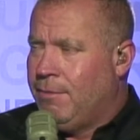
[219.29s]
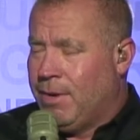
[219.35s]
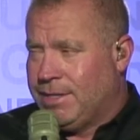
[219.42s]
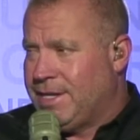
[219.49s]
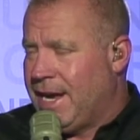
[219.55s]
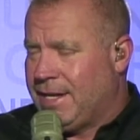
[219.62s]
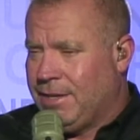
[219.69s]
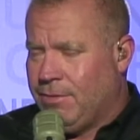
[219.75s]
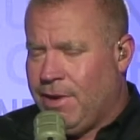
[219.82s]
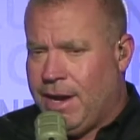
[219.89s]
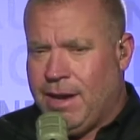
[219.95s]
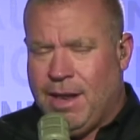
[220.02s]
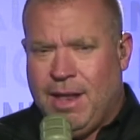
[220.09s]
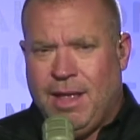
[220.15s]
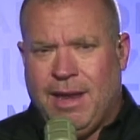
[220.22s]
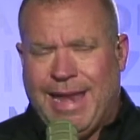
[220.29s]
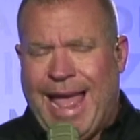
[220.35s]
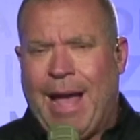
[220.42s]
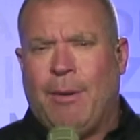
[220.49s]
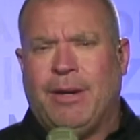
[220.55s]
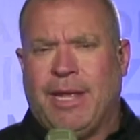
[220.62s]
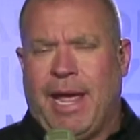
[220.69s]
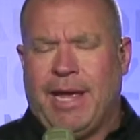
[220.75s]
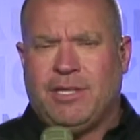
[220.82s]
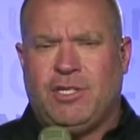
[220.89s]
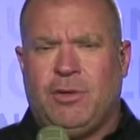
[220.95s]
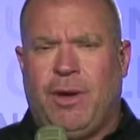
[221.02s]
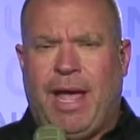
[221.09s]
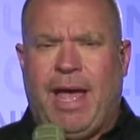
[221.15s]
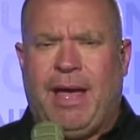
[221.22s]
Exactly right. Nowadays,
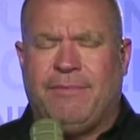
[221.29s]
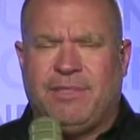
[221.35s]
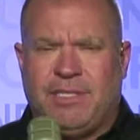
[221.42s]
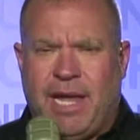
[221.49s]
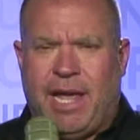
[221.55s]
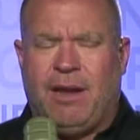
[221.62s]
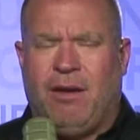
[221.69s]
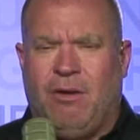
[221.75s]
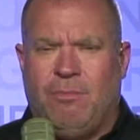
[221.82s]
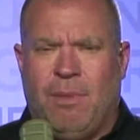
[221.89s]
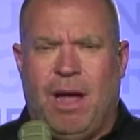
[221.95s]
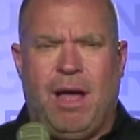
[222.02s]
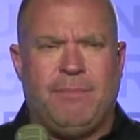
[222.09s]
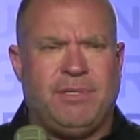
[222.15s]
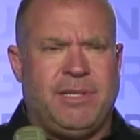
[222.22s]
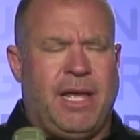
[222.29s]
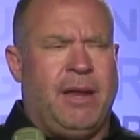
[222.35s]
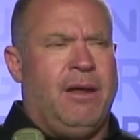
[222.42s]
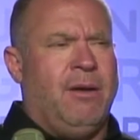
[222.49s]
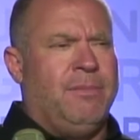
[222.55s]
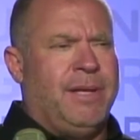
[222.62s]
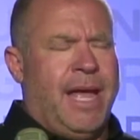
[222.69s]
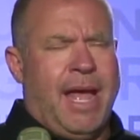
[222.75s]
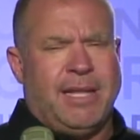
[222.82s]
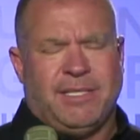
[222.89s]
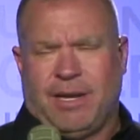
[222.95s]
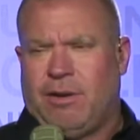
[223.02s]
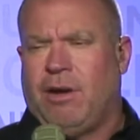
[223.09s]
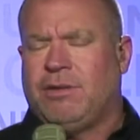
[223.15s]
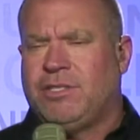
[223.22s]
you have stay-at-home moms, stay-at-home dads
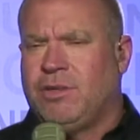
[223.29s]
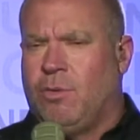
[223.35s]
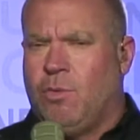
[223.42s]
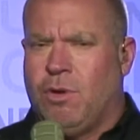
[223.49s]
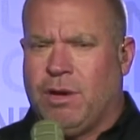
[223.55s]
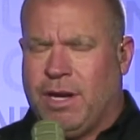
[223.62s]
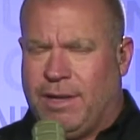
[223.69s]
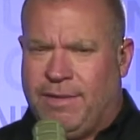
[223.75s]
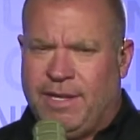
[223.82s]
that are also working.